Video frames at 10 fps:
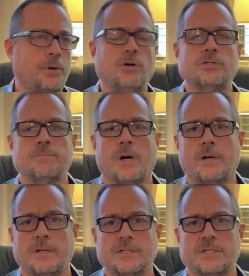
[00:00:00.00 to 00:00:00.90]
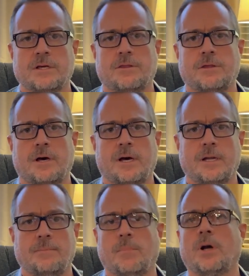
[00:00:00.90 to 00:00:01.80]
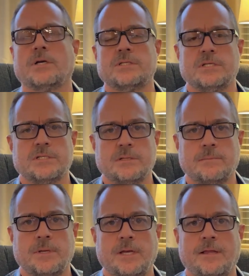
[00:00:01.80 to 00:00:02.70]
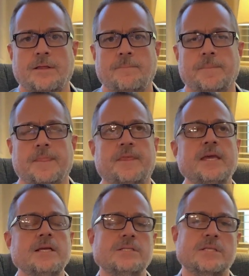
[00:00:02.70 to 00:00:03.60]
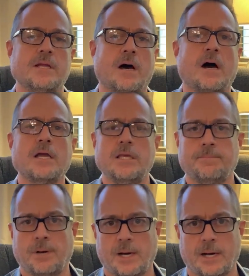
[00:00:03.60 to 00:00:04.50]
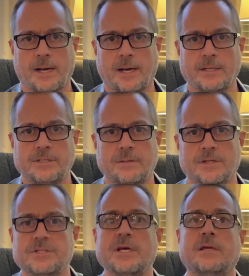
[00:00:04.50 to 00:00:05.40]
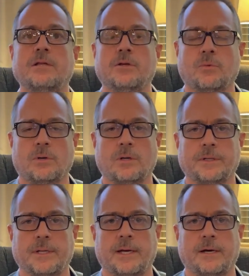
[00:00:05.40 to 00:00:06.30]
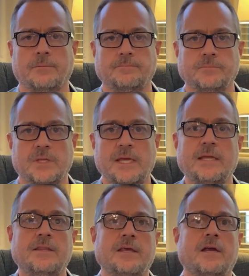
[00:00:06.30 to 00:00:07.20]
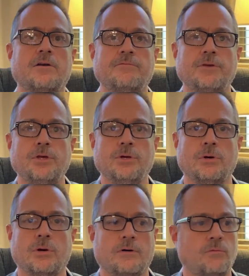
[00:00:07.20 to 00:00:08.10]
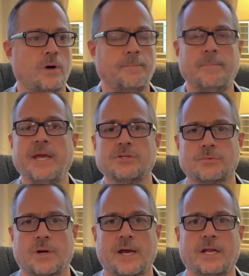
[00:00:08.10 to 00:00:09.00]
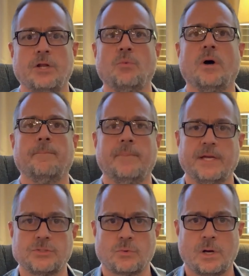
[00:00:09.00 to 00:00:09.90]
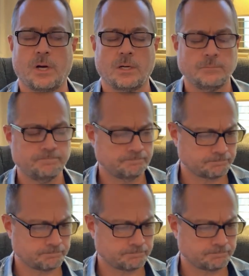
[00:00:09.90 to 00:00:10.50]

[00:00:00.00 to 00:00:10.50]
postmodernistic thought, Marxism, things that occupy the secular world now in their view of what makes right and what makes wrong.